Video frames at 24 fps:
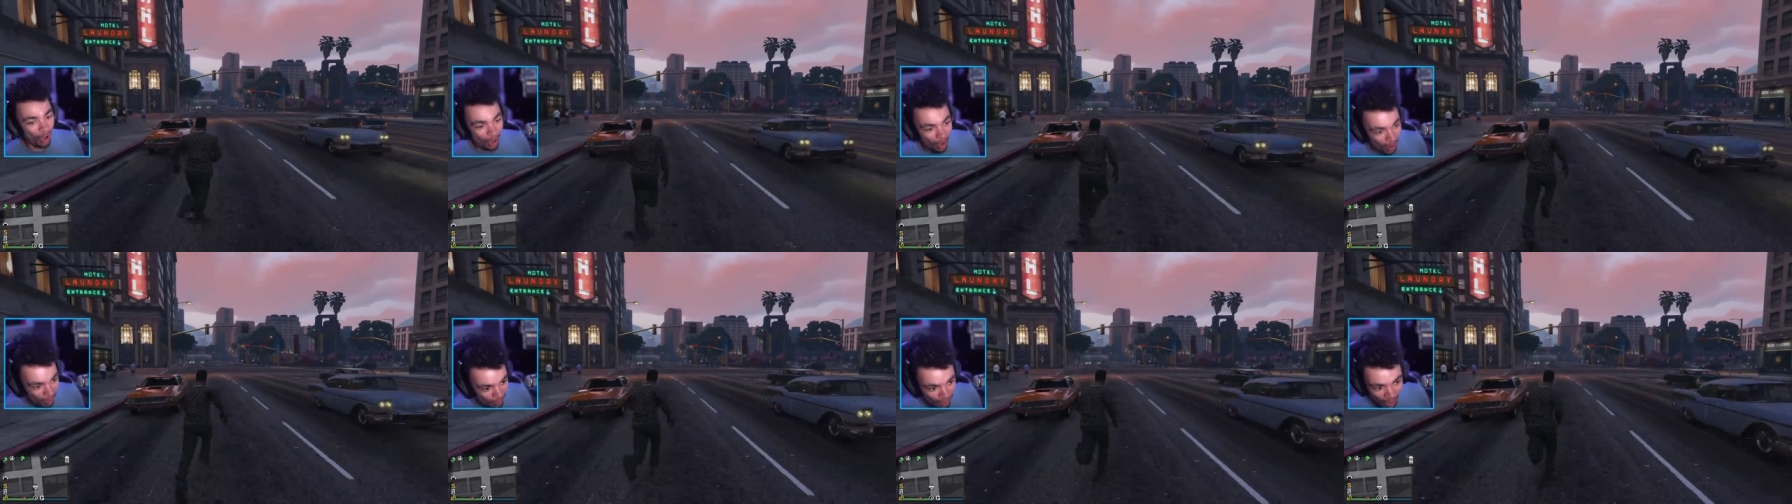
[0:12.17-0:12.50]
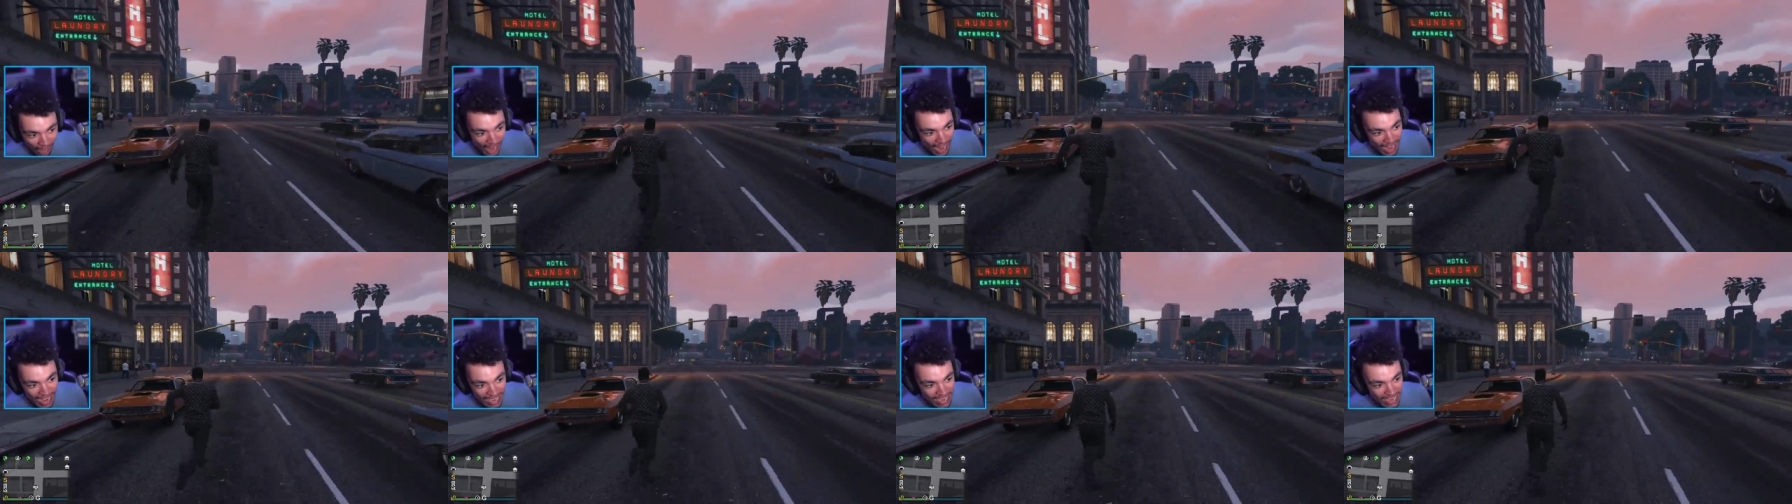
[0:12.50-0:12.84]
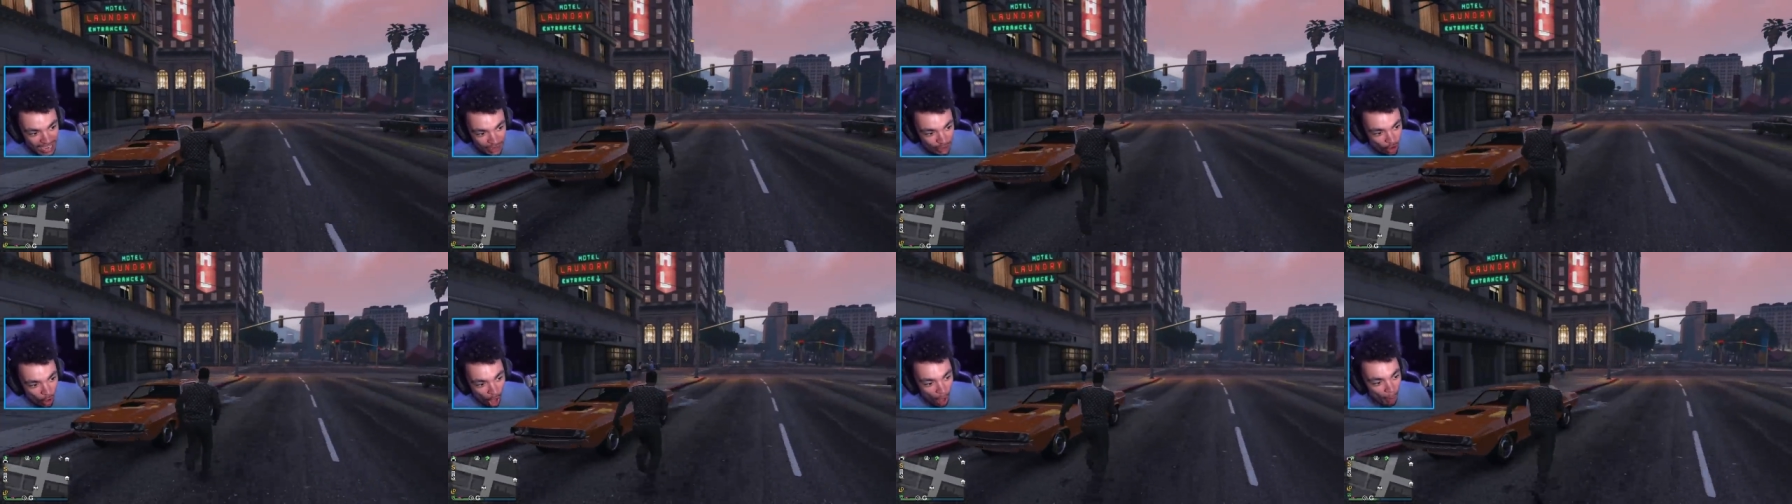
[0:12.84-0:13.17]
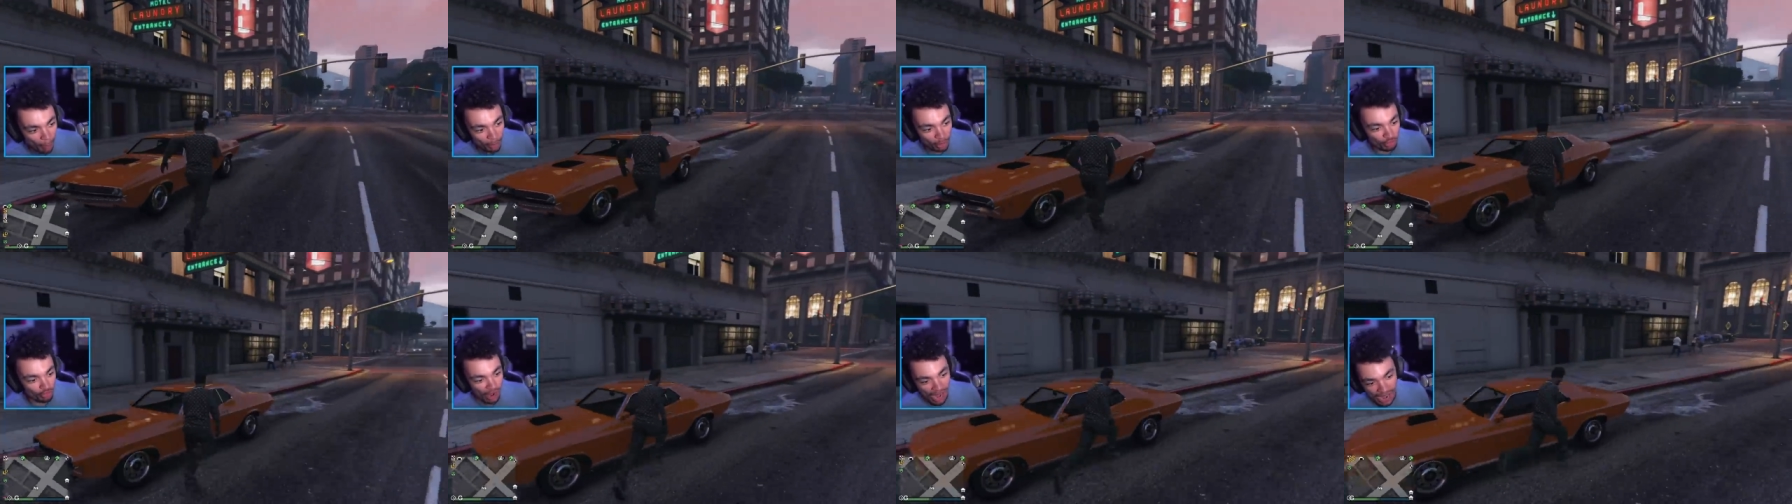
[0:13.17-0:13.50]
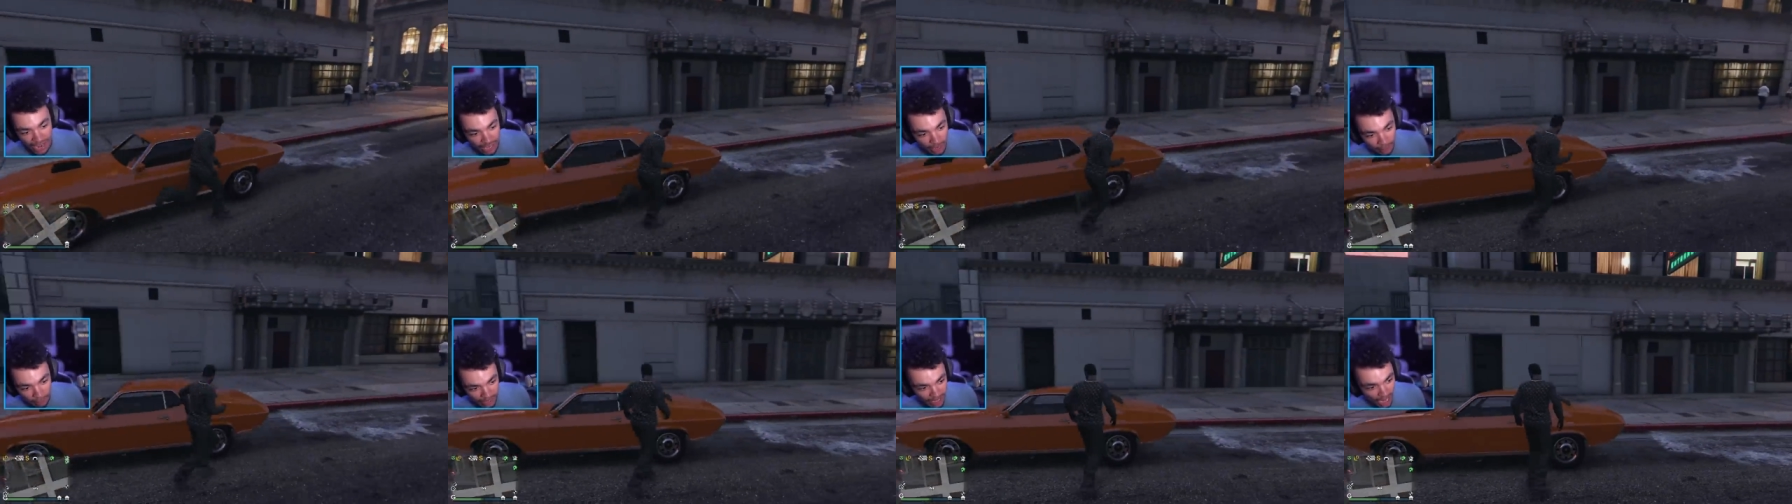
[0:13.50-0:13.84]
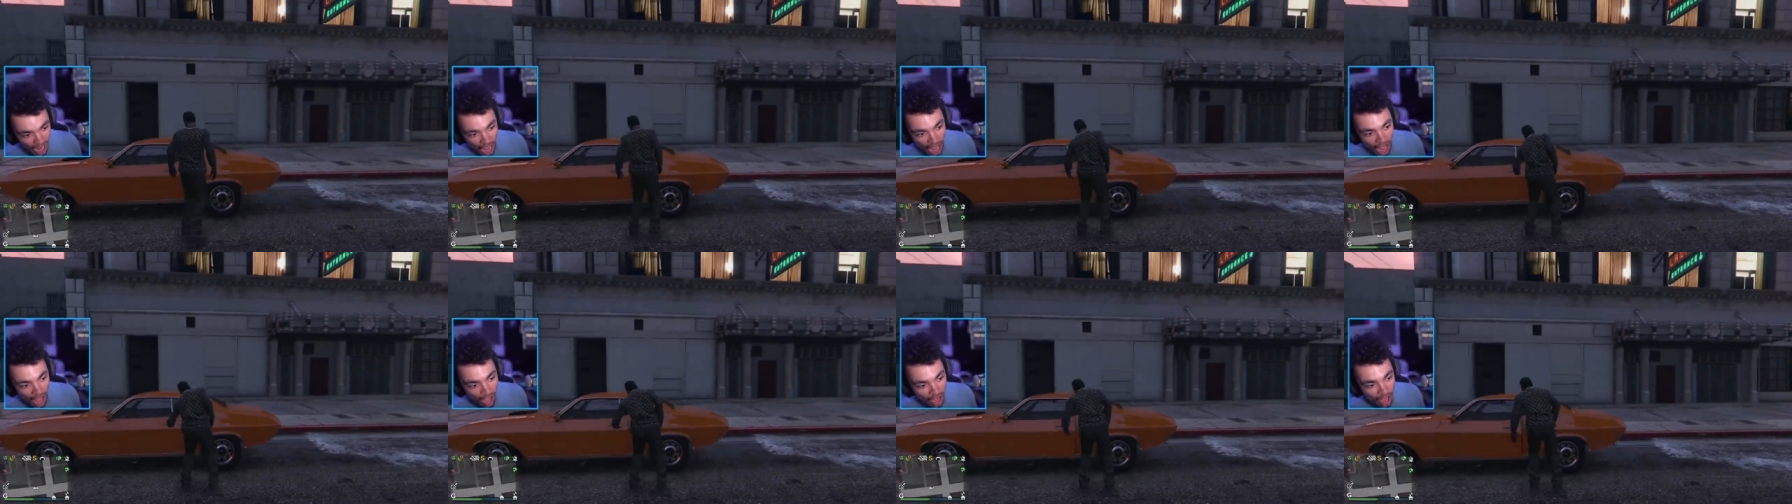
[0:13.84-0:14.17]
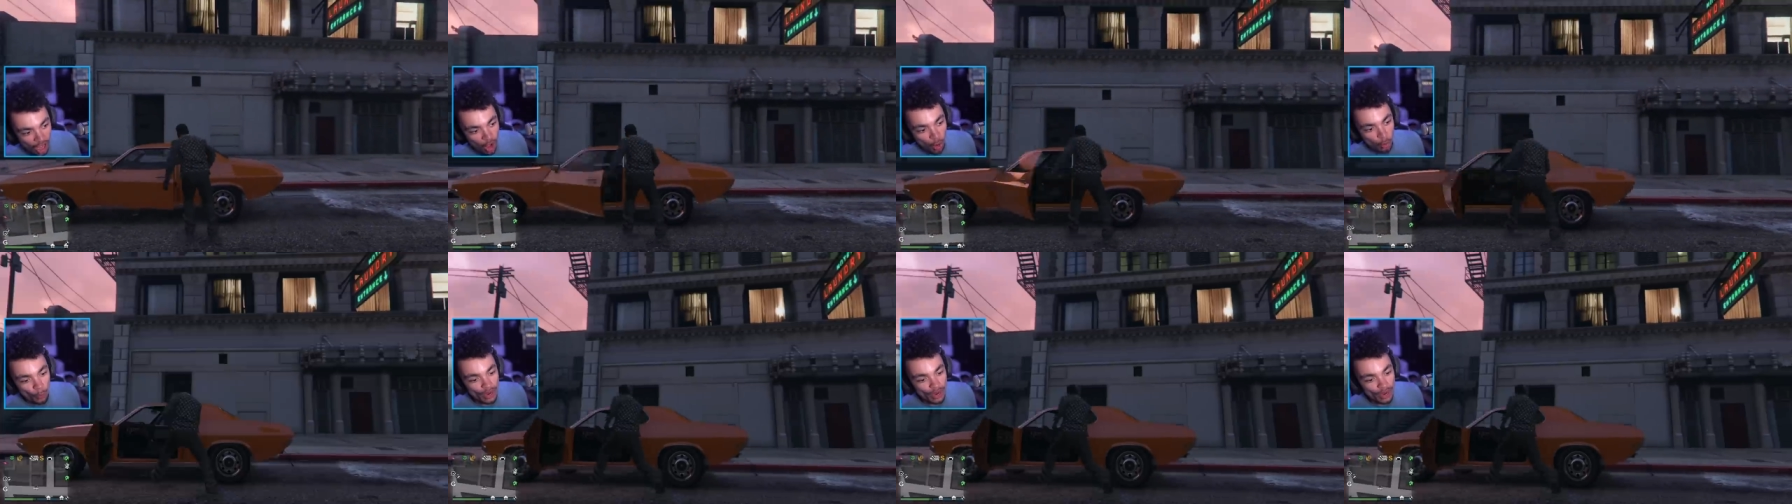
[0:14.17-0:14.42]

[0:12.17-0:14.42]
of any normal random car.